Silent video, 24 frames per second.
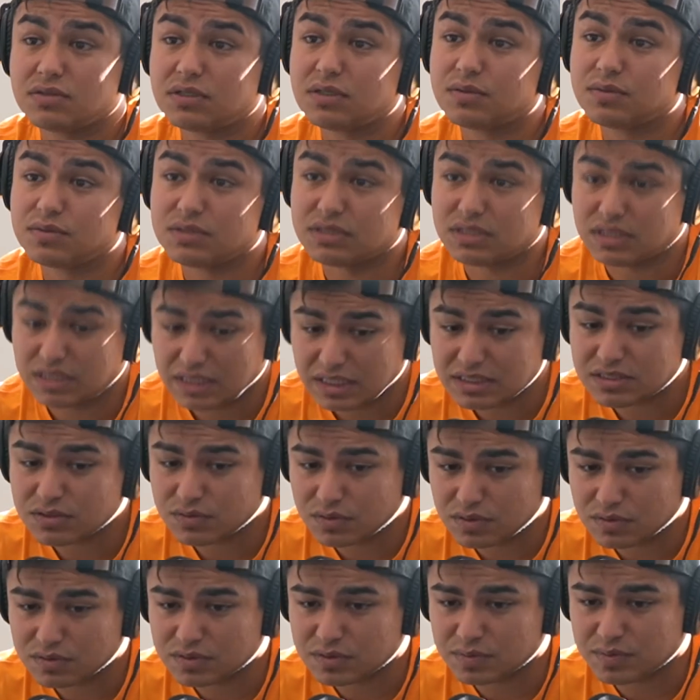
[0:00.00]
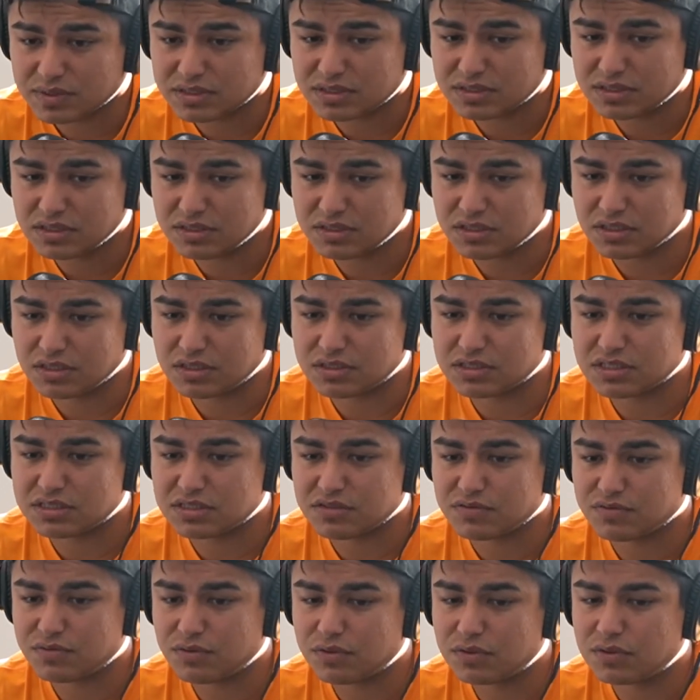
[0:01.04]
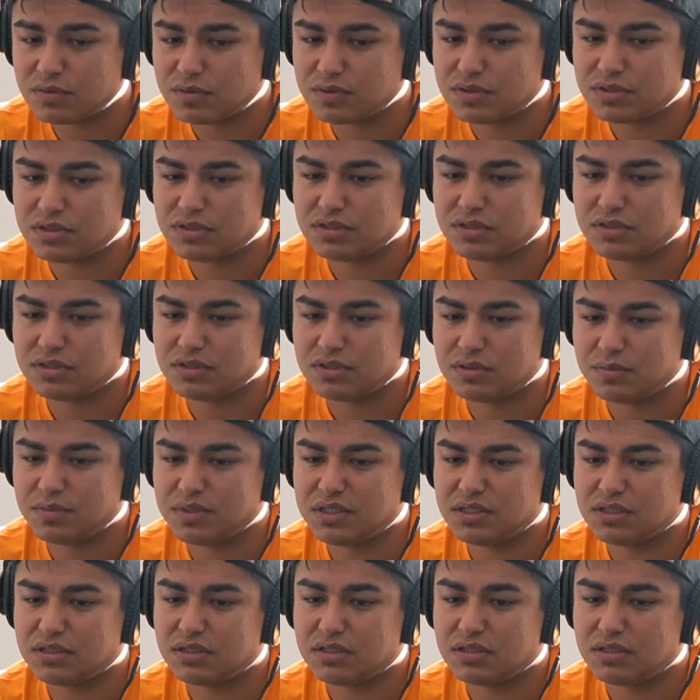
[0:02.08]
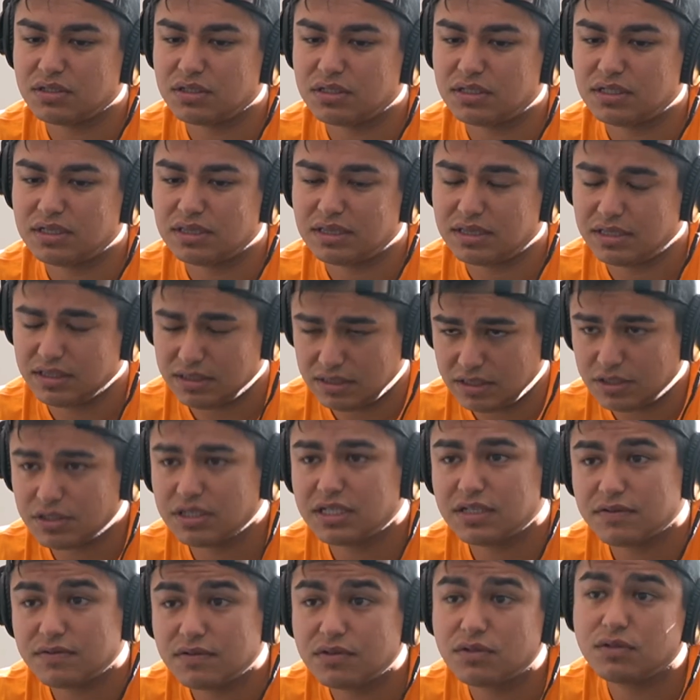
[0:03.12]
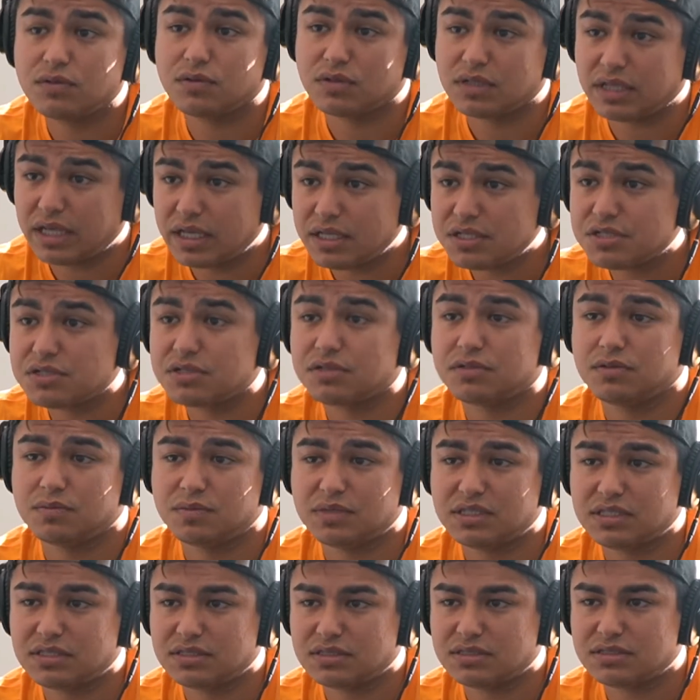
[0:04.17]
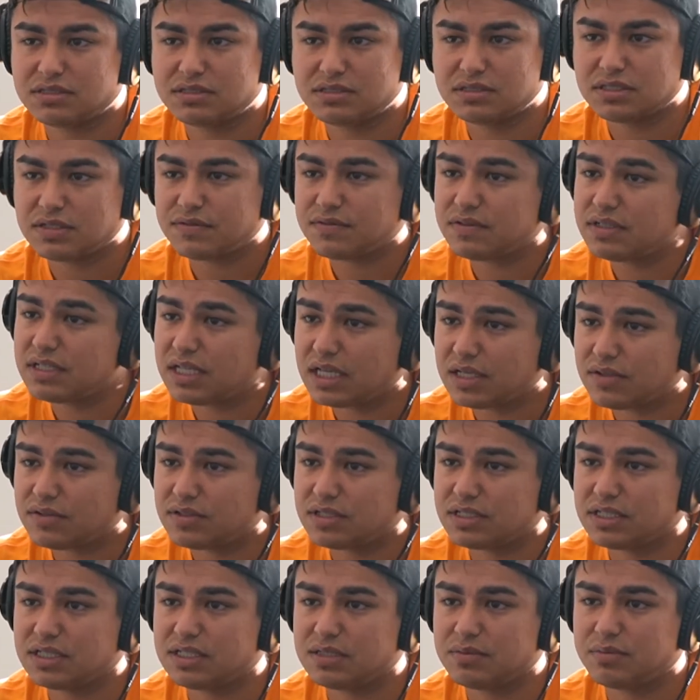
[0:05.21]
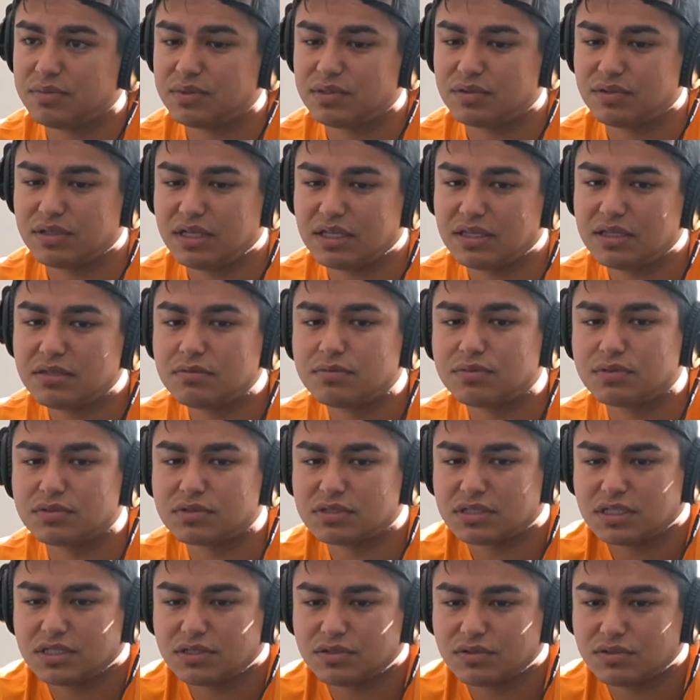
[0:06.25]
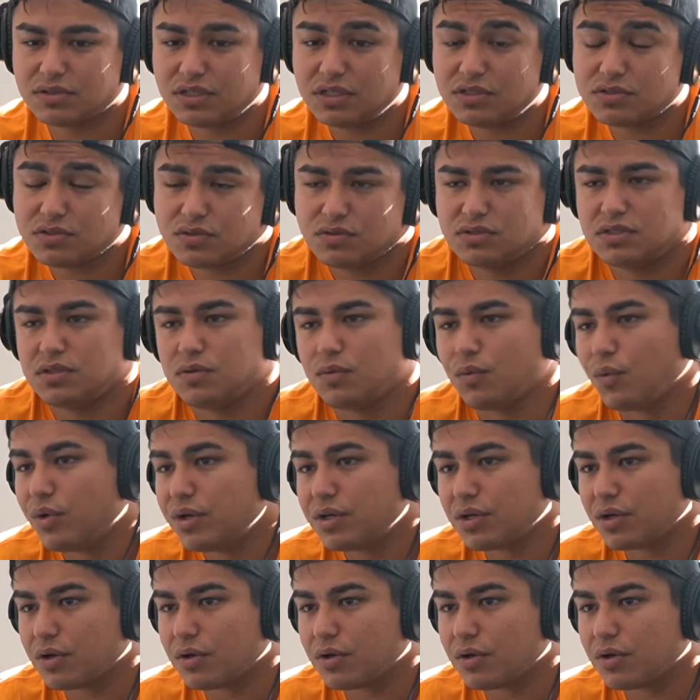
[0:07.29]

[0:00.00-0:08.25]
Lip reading: what I was about to touch on, because as a forward, I mean, they're giving you occasional minutes every now and again, pero ya de portero, there's only one